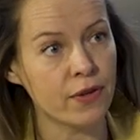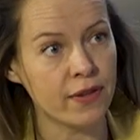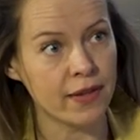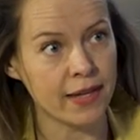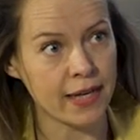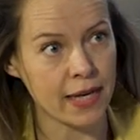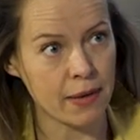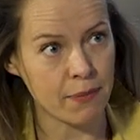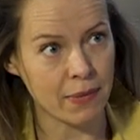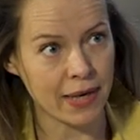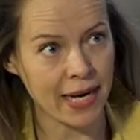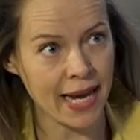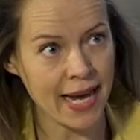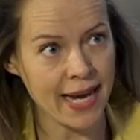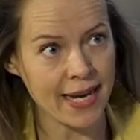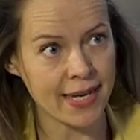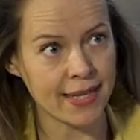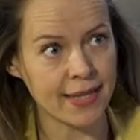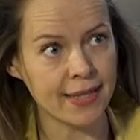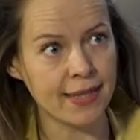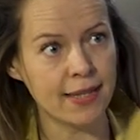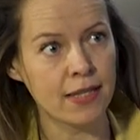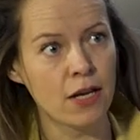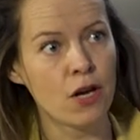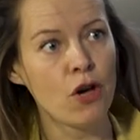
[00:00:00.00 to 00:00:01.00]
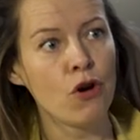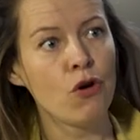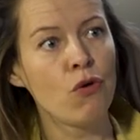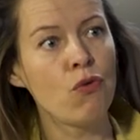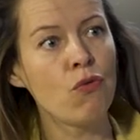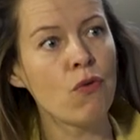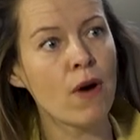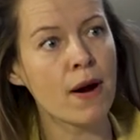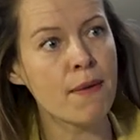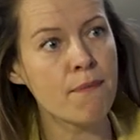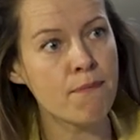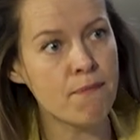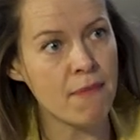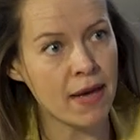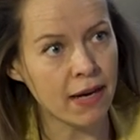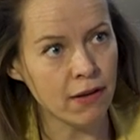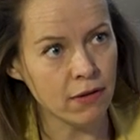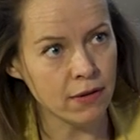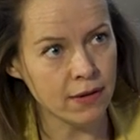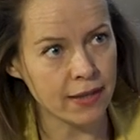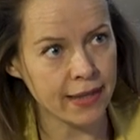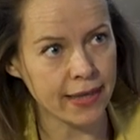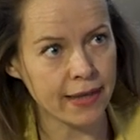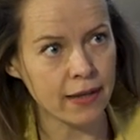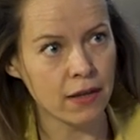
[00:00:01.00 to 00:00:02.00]
in the Himalayas, who are
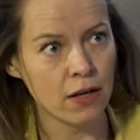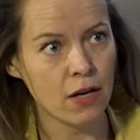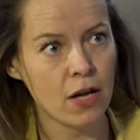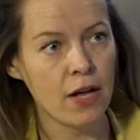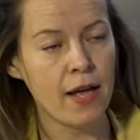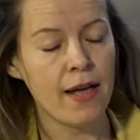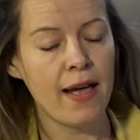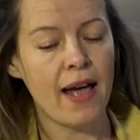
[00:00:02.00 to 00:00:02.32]
melting